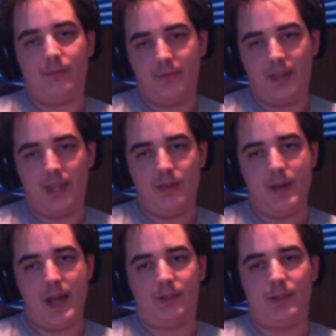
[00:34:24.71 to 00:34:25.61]
Like, you
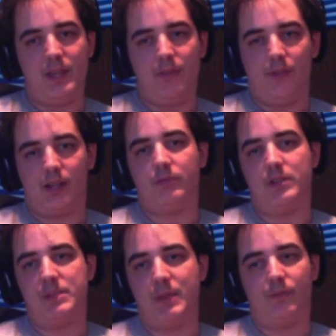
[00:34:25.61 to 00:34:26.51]
have to be fucking
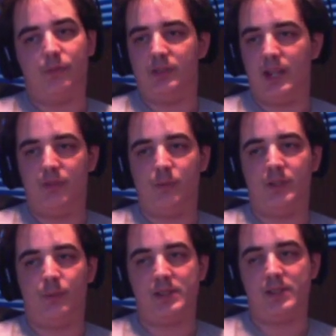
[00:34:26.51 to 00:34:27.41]
respectful to everyone
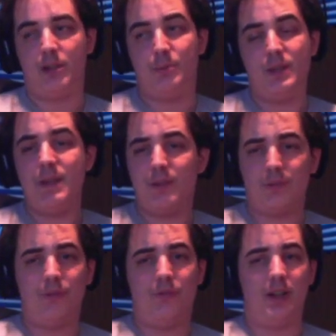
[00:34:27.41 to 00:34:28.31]
that wants to help you, even if
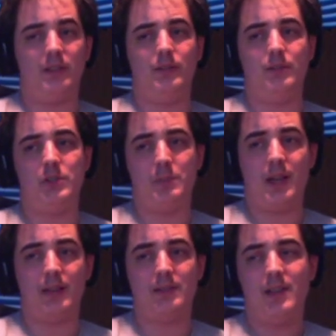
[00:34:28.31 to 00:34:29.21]
they're fucking
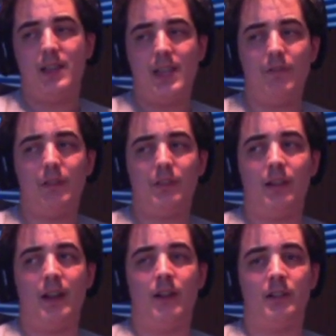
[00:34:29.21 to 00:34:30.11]
douchebags. Even if they're
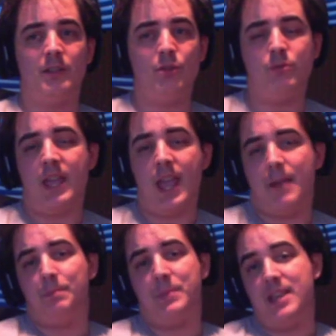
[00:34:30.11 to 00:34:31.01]
arrogant, you
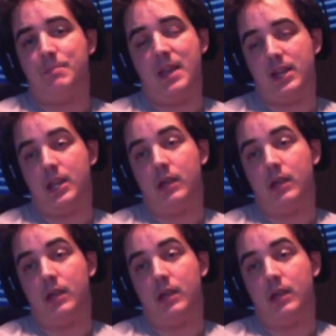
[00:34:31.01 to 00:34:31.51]
can't be petty.